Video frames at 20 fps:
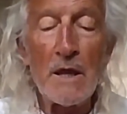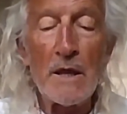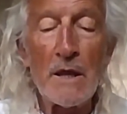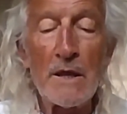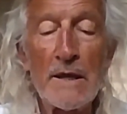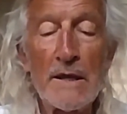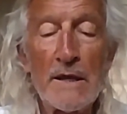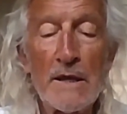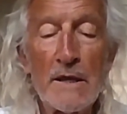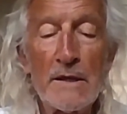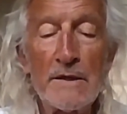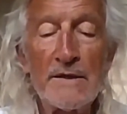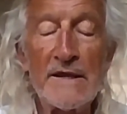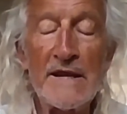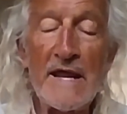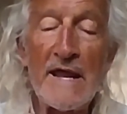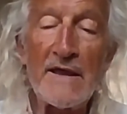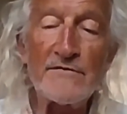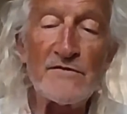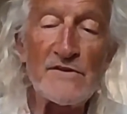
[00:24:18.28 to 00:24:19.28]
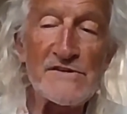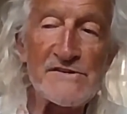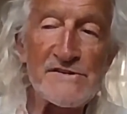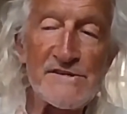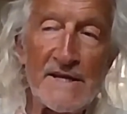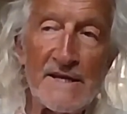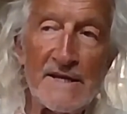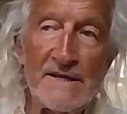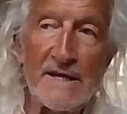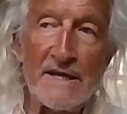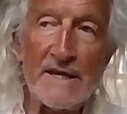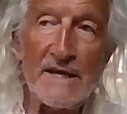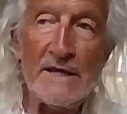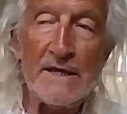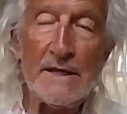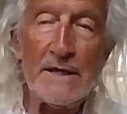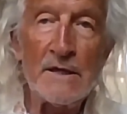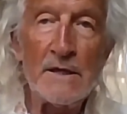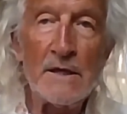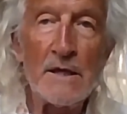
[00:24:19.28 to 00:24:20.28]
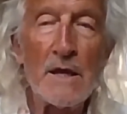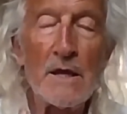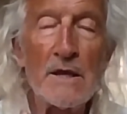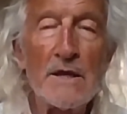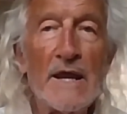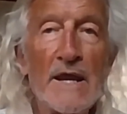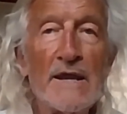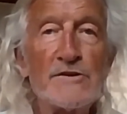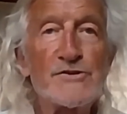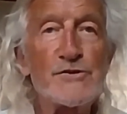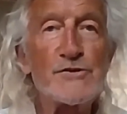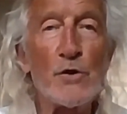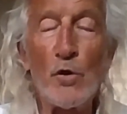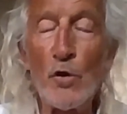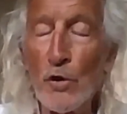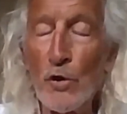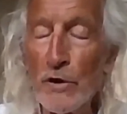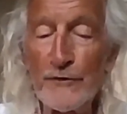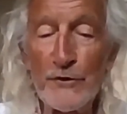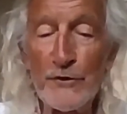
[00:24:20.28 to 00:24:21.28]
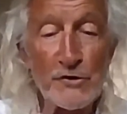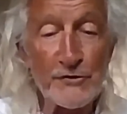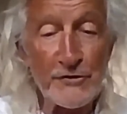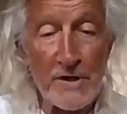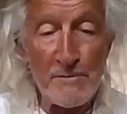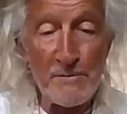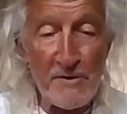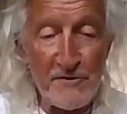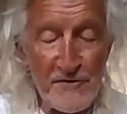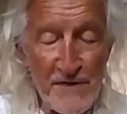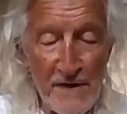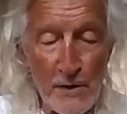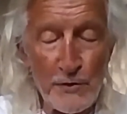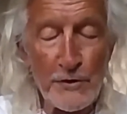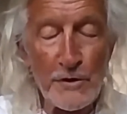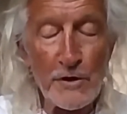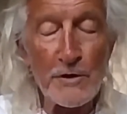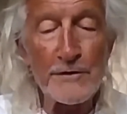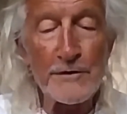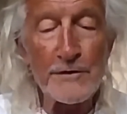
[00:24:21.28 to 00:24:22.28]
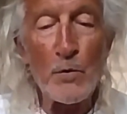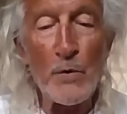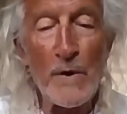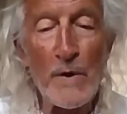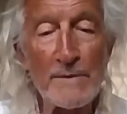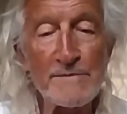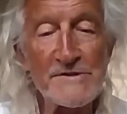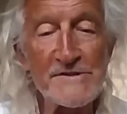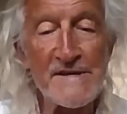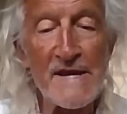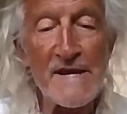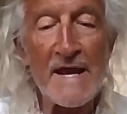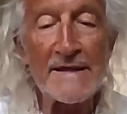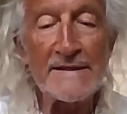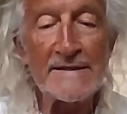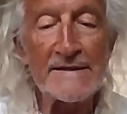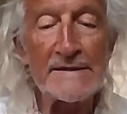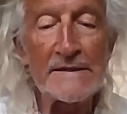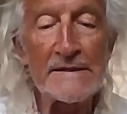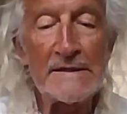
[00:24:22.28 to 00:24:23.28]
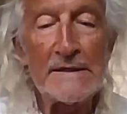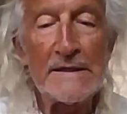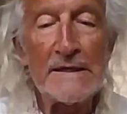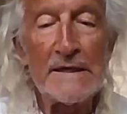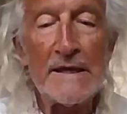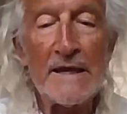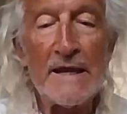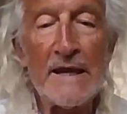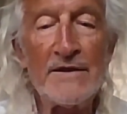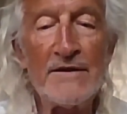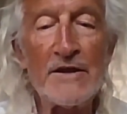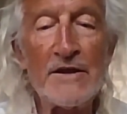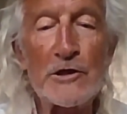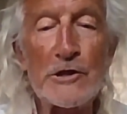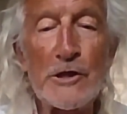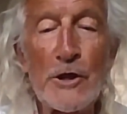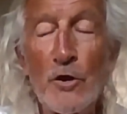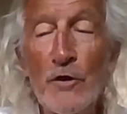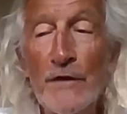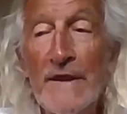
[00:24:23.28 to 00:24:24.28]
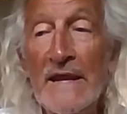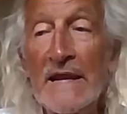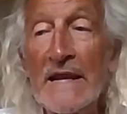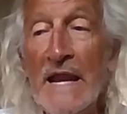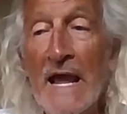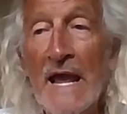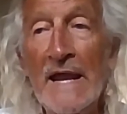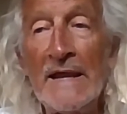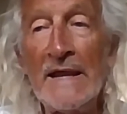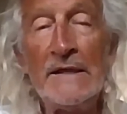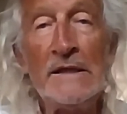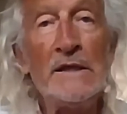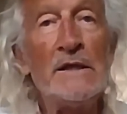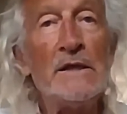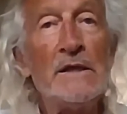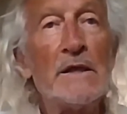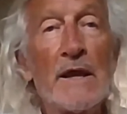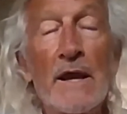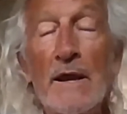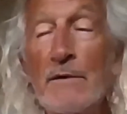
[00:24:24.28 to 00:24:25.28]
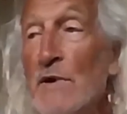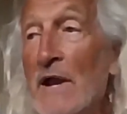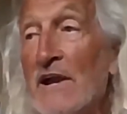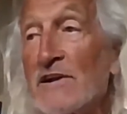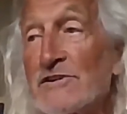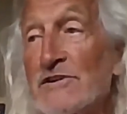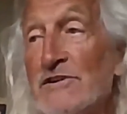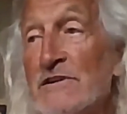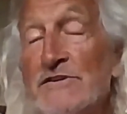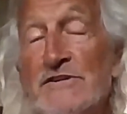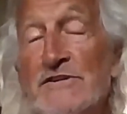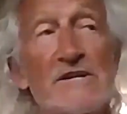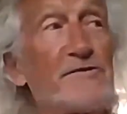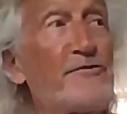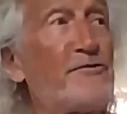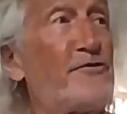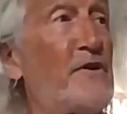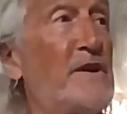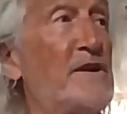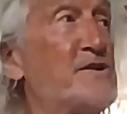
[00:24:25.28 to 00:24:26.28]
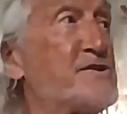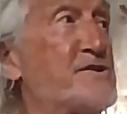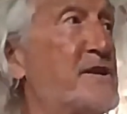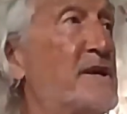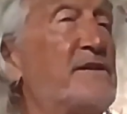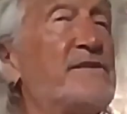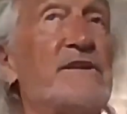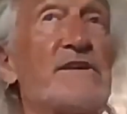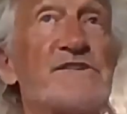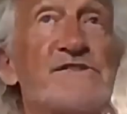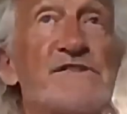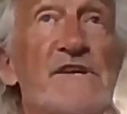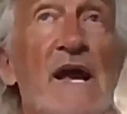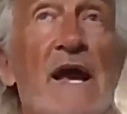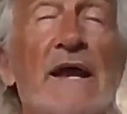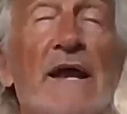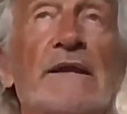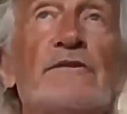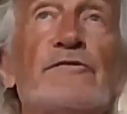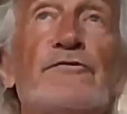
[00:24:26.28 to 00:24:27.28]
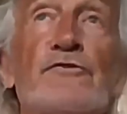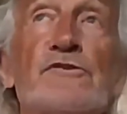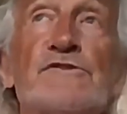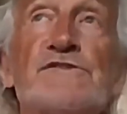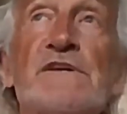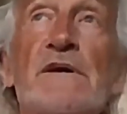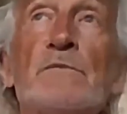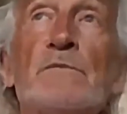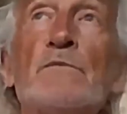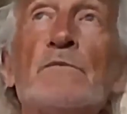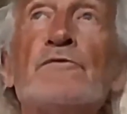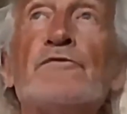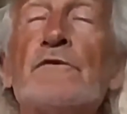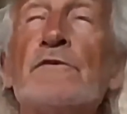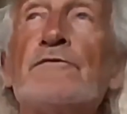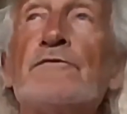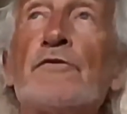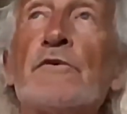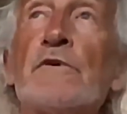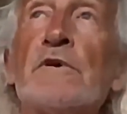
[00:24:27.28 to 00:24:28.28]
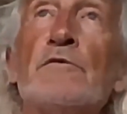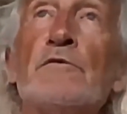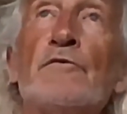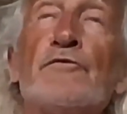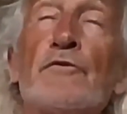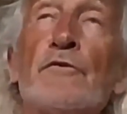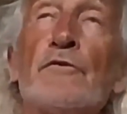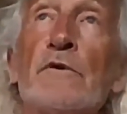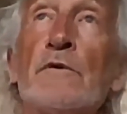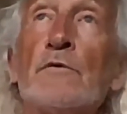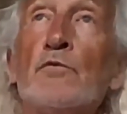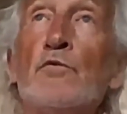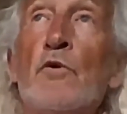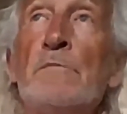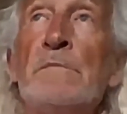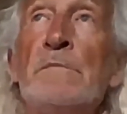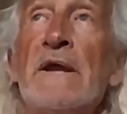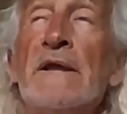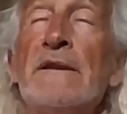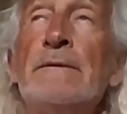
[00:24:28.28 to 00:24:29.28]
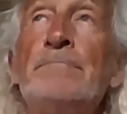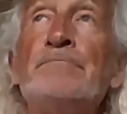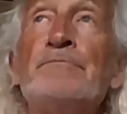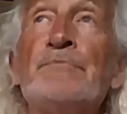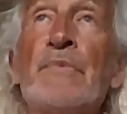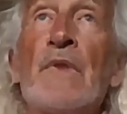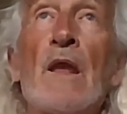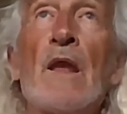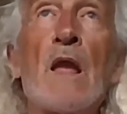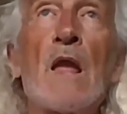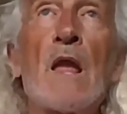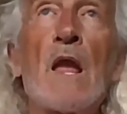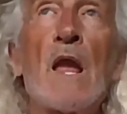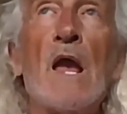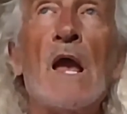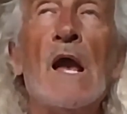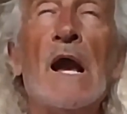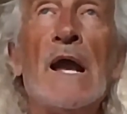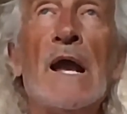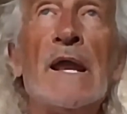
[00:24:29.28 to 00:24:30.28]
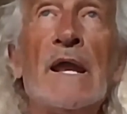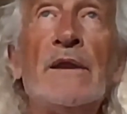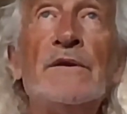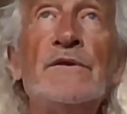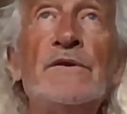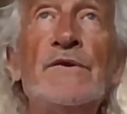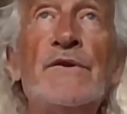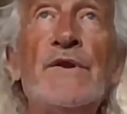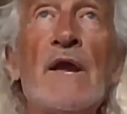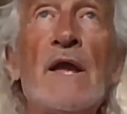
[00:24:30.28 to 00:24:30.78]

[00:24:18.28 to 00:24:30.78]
And then I have a CD. And so all of those can be found on the website. And the clothing line, I'm actually just finished a design for a woman. And